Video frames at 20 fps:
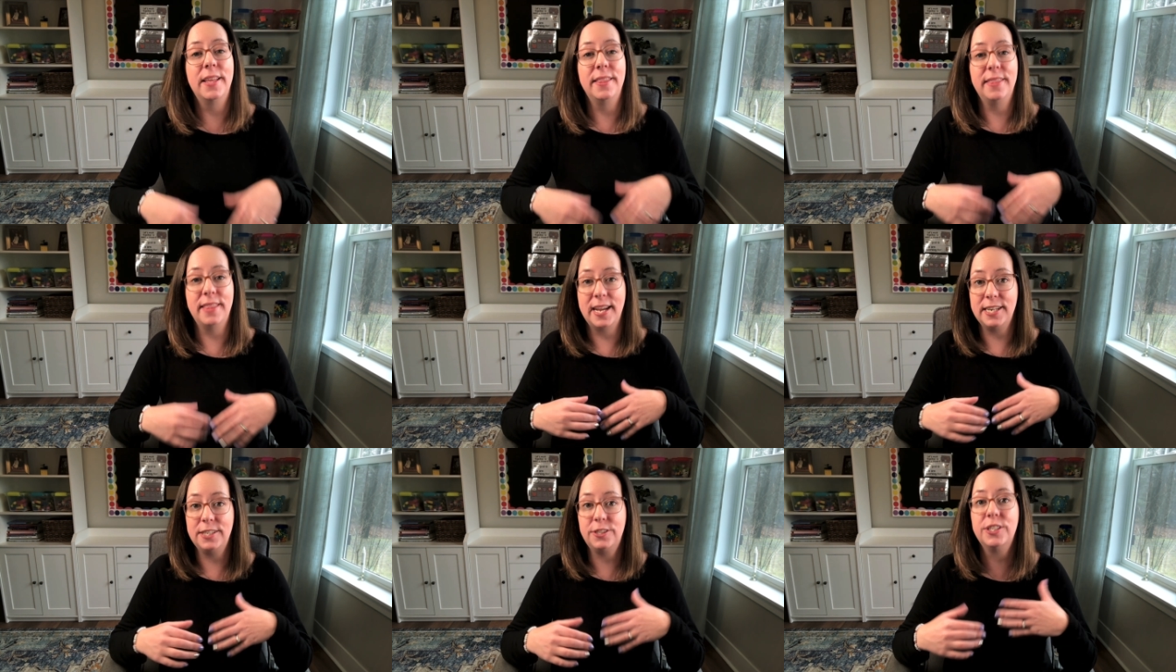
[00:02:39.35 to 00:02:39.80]

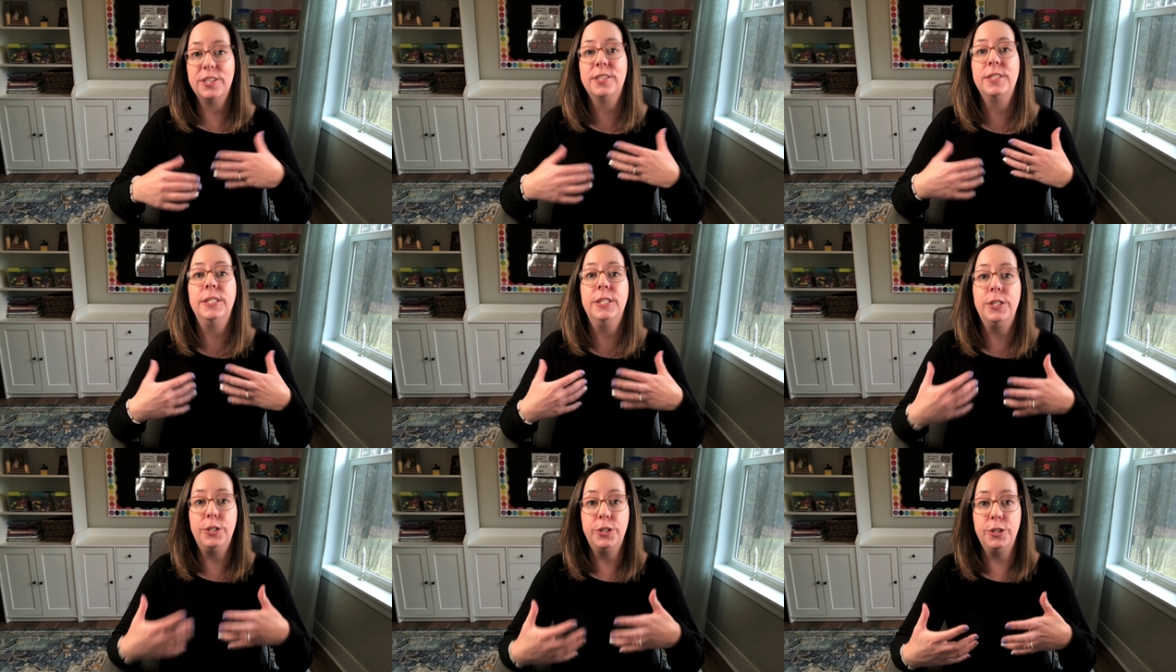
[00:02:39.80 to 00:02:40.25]
They
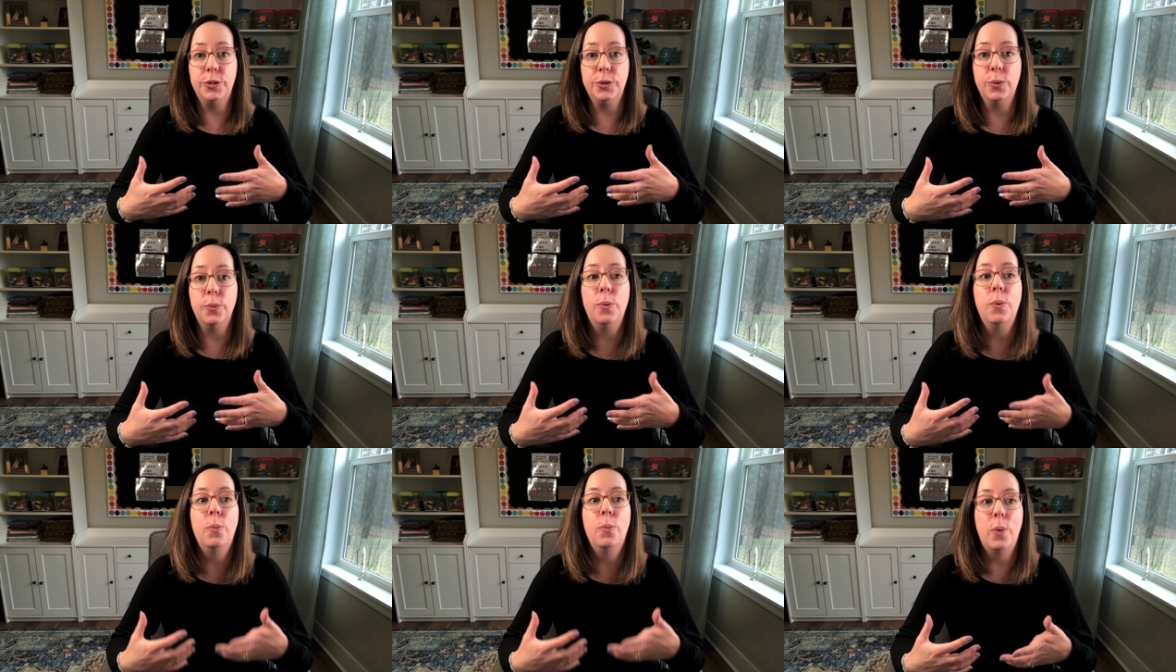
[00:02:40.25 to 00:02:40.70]
just
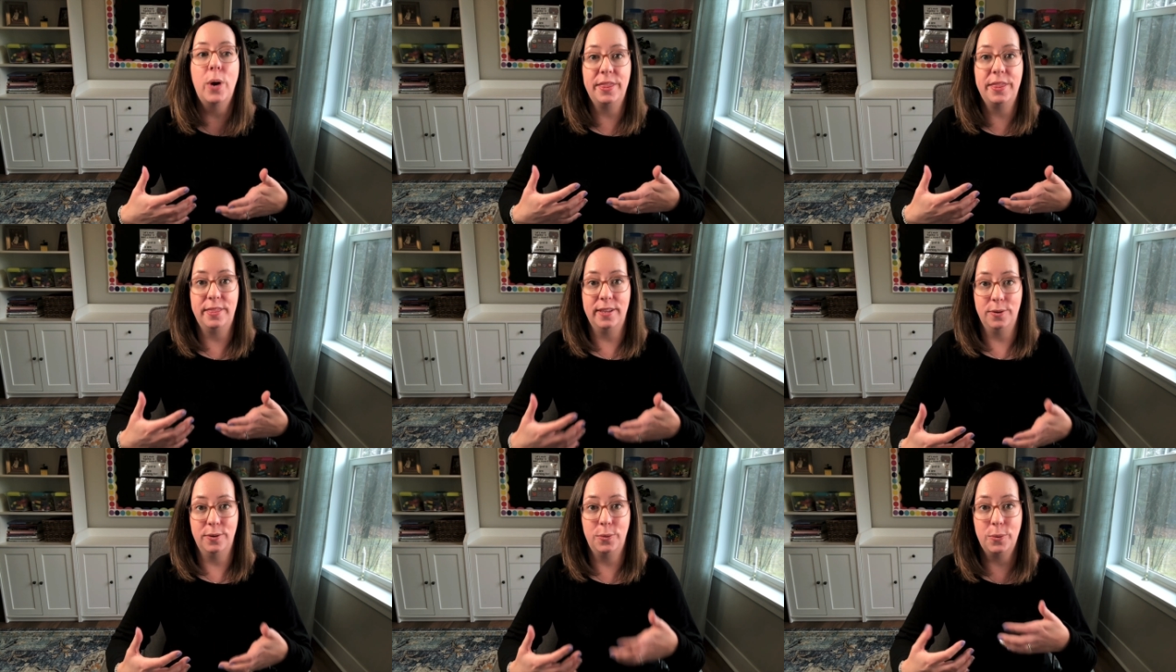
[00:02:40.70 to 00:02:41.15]
knew
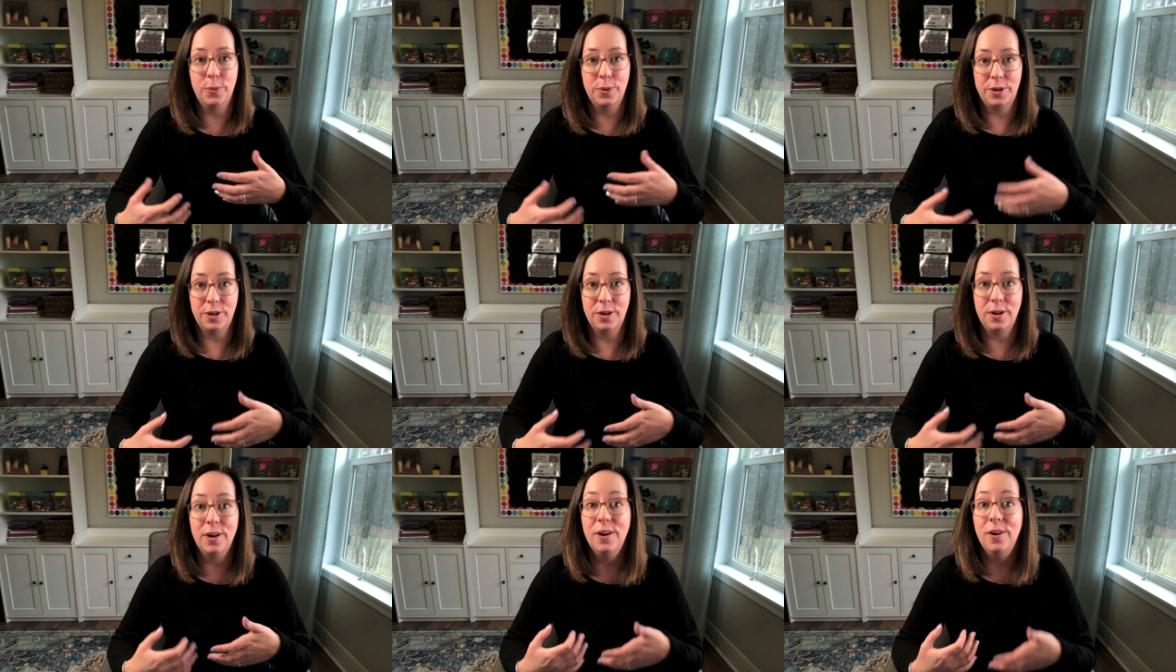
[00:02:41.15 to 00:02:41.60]
what their
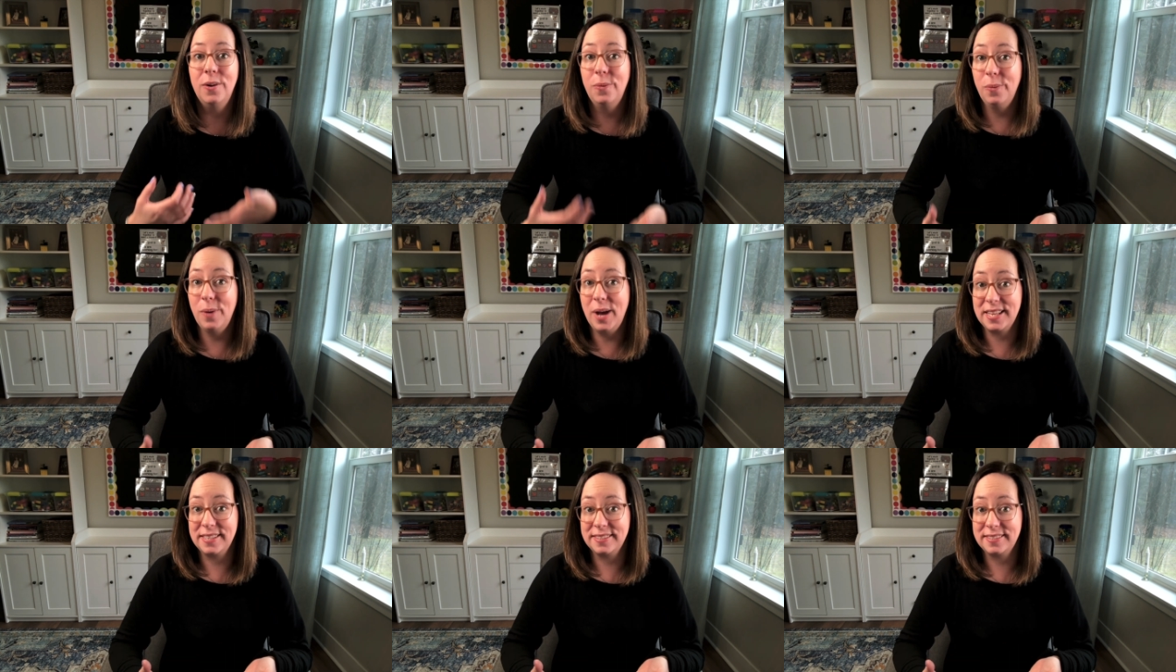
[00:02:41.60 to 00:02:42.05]
order
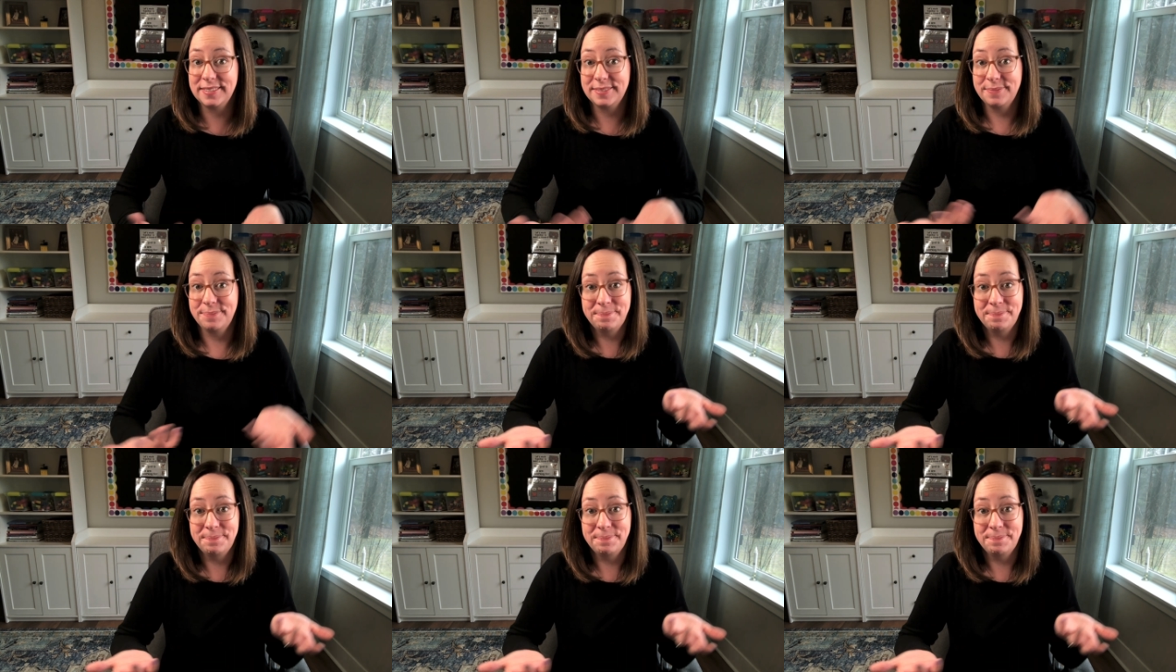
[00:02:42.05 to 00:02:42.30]
was.